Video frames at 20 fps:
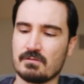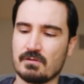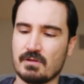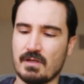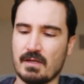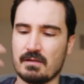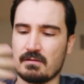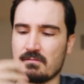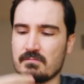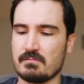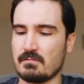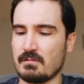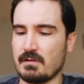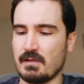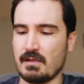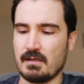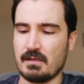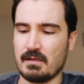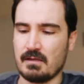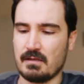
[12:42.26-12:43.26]
You can
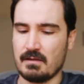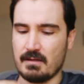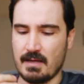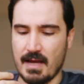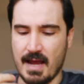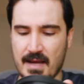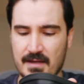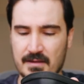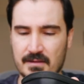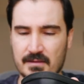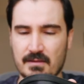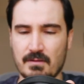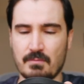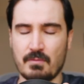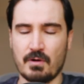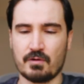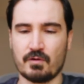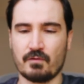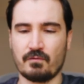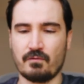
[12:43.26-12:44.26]
hang the
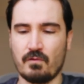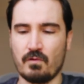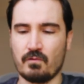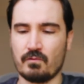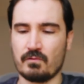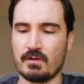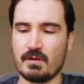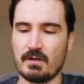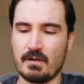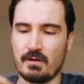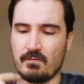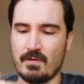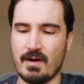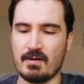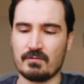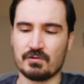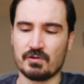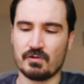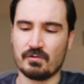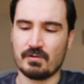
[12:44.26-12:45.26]
microphone
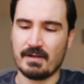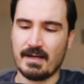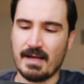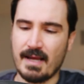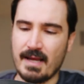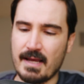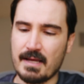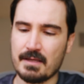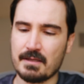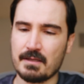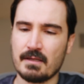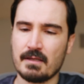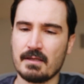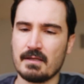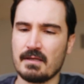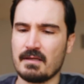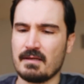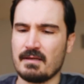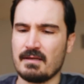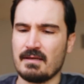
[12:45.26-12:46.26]
around your neck,
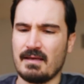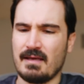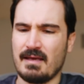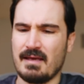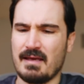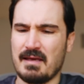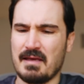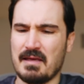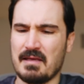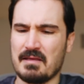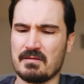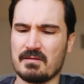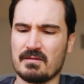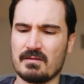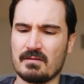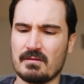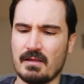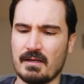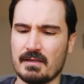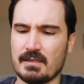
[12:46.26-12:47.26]

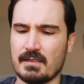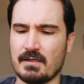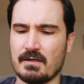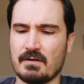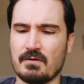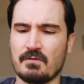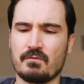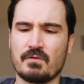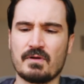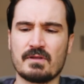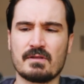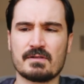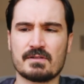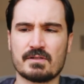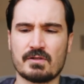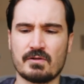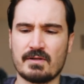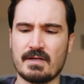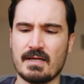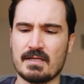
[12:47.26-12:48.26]
and like a
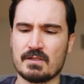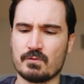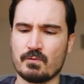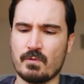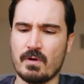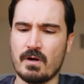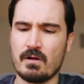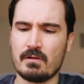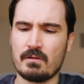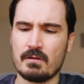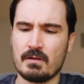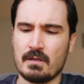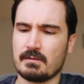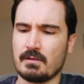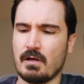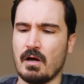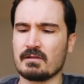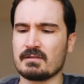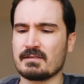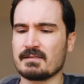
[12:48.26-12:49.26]
windscreen as well.
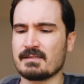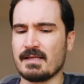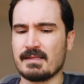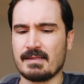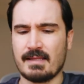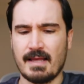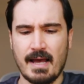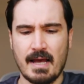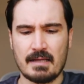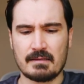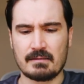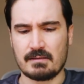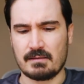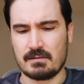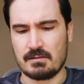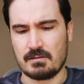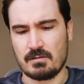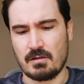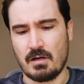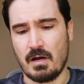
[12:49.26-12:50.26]
Other than that,
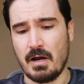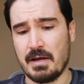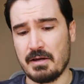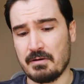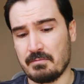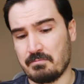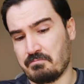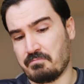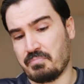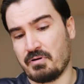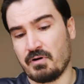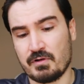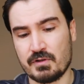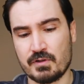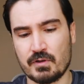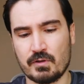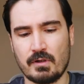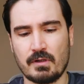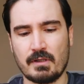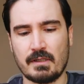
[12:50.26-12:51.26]
I
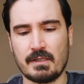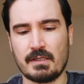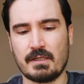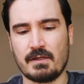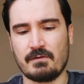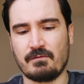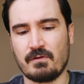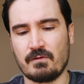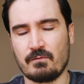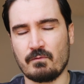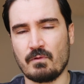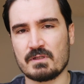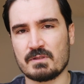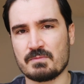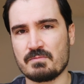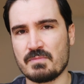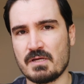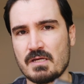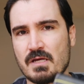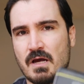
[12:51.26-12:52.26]
personally, if it was
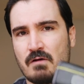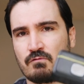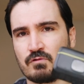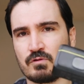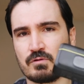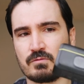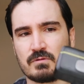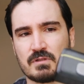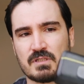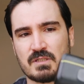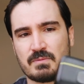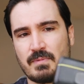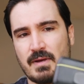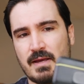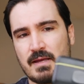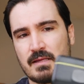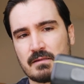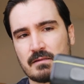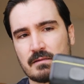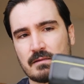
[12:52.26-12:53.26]
me, I would
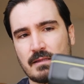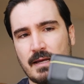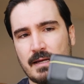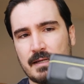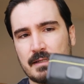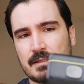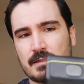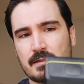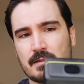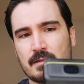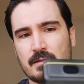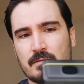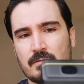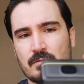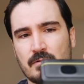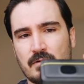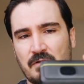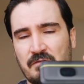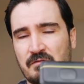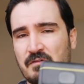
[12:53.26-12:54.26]
spend like
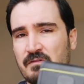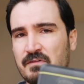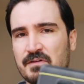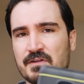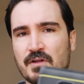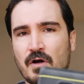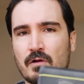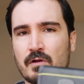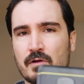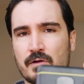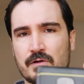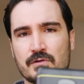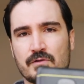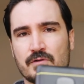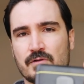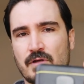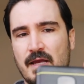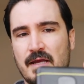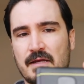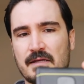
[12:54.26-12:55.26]

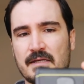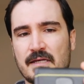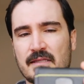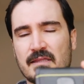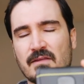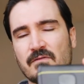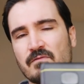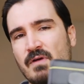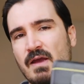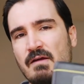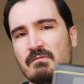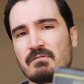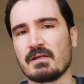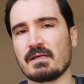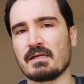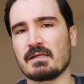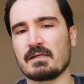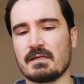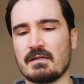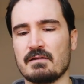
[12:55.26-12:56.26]
$50 and get the
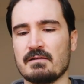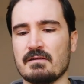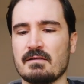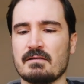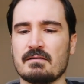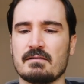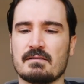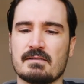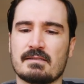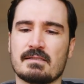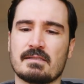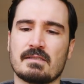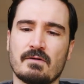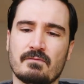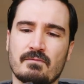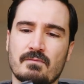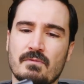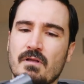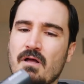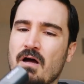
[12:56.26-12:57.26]
WAVLINK instead
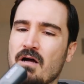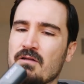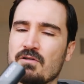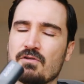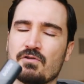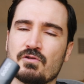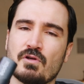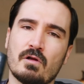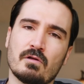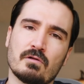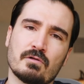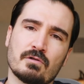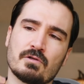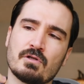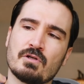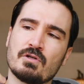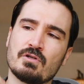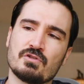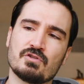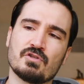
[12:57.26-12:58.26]
of $100
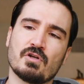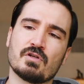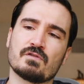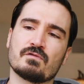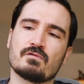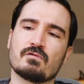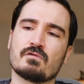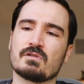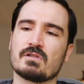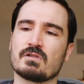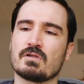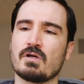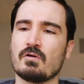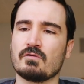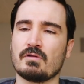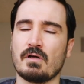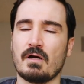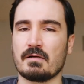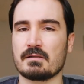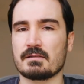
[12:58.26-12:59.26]
just for the
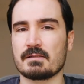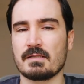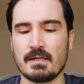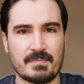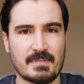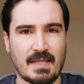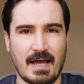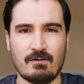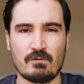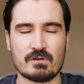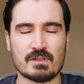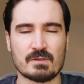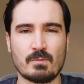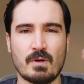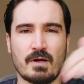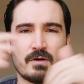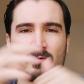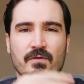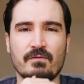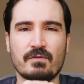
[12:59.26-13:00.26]
GODOX. That was
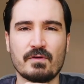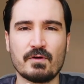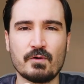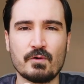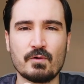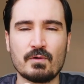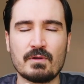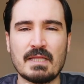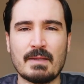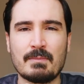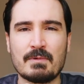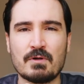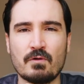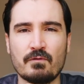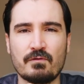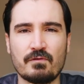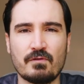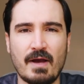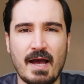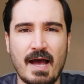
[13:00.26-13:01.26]
my review. Let me know
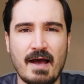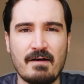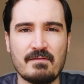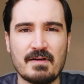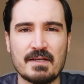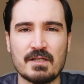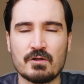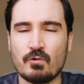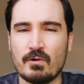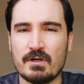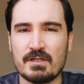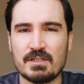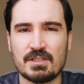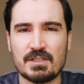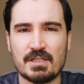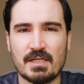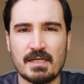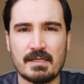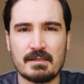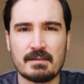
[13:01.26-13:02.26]
if you have any
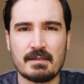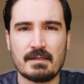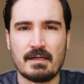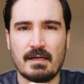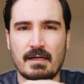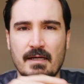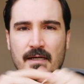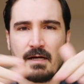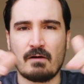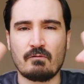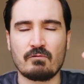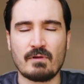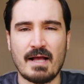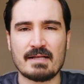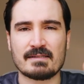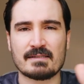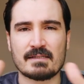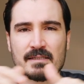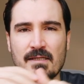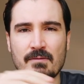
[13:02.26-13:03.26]
question. I will
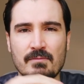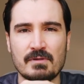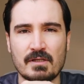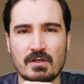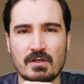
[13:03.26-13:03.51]
answer them in the